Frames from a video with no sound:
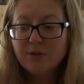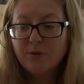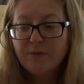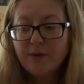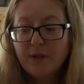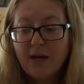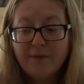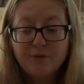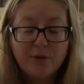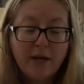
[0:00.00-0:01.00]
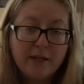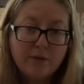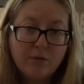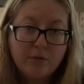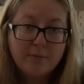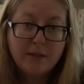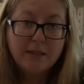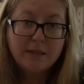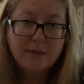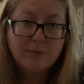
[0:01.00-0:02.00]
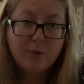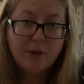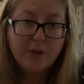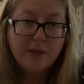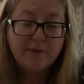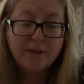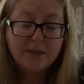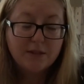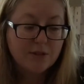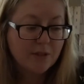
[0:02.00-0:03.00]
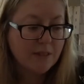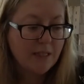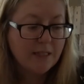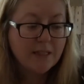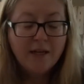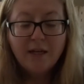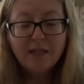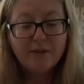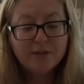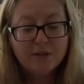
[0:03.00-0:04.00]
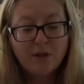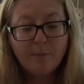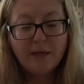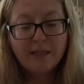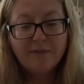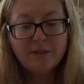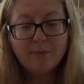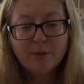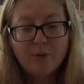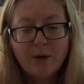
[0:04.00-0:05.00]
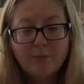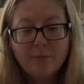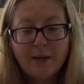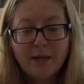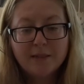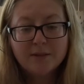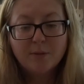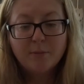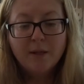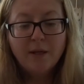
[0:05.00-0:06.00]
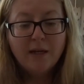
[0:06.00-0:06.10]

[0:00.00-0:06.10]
So if you have tried to grow them and they didn't work, if they didn't succeed, you've still got plenty of time to go out and buy some.